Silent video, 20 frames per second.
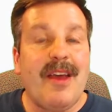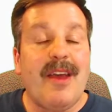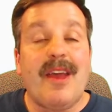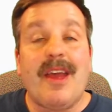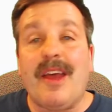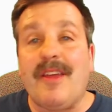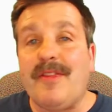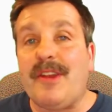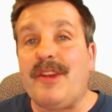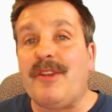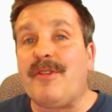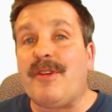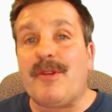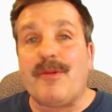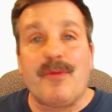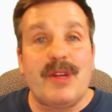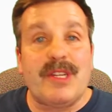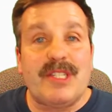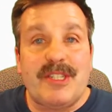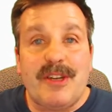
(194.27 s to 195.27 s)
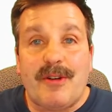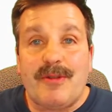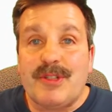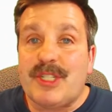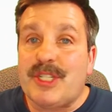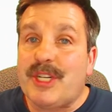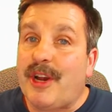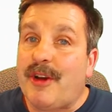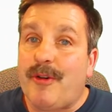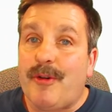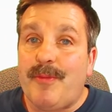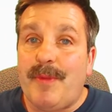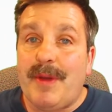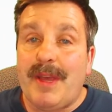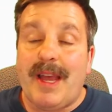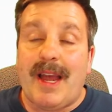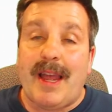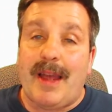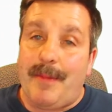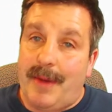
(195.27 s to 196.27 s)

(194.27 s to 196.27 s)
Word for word: and then you can reach out and share it with me. I am